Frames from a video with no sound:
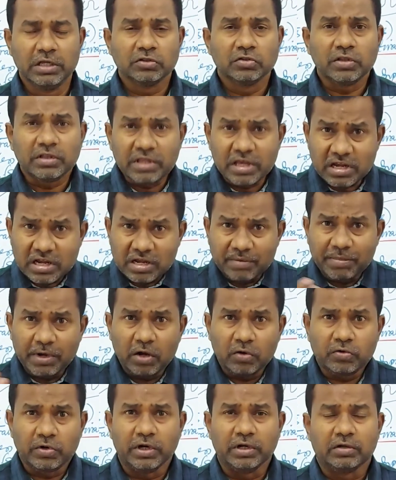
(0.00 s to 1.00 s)
So think
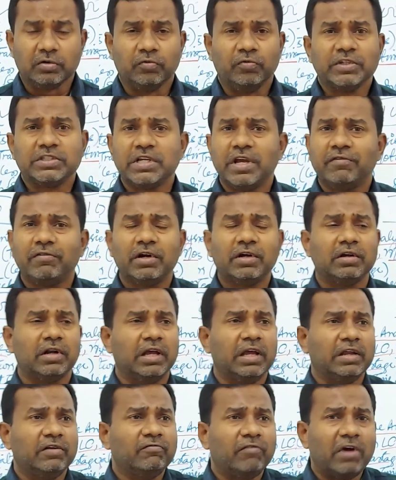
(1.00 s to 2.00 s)
about it, whichever
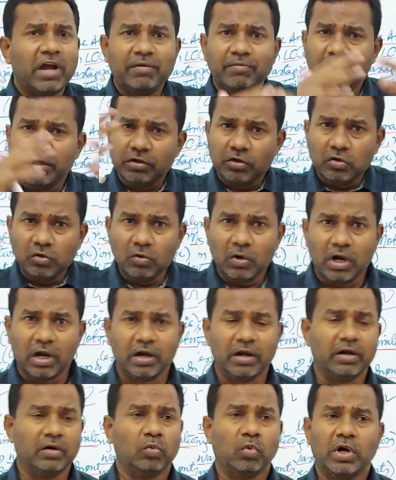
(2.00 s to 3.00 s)
environment you
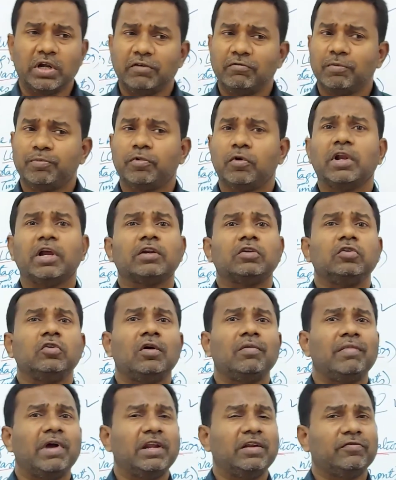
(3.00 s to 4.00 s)
are in, whatever product
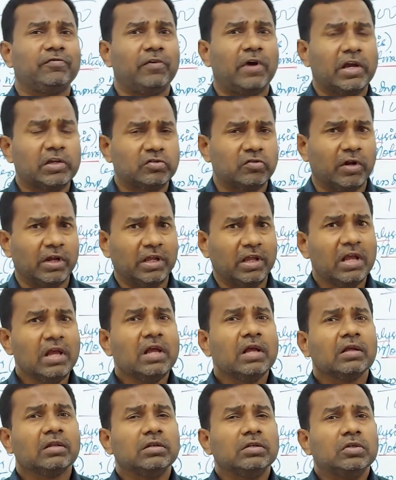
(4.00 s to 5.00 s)
you are manufacturing,
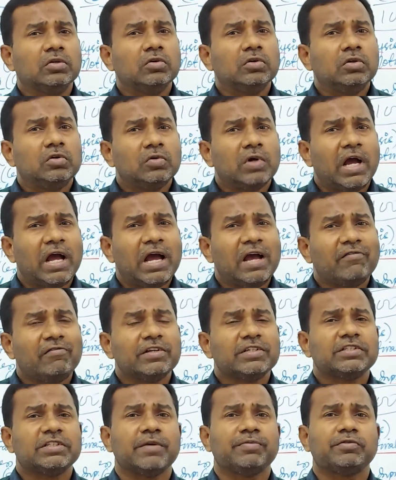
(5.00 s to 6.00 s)
do you have
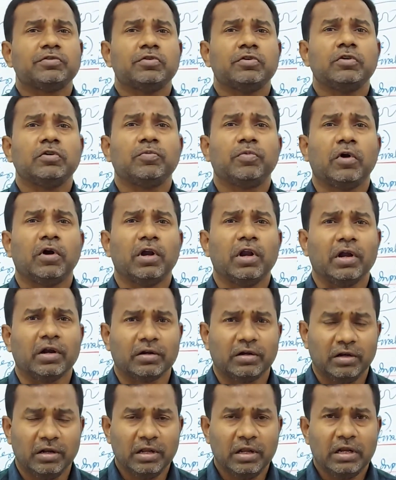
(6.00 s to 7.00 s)
a substitute
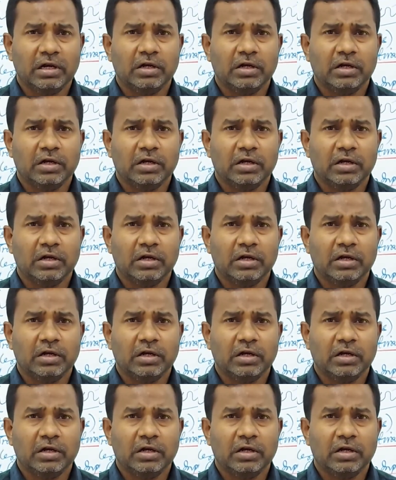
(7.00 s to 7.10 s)
product?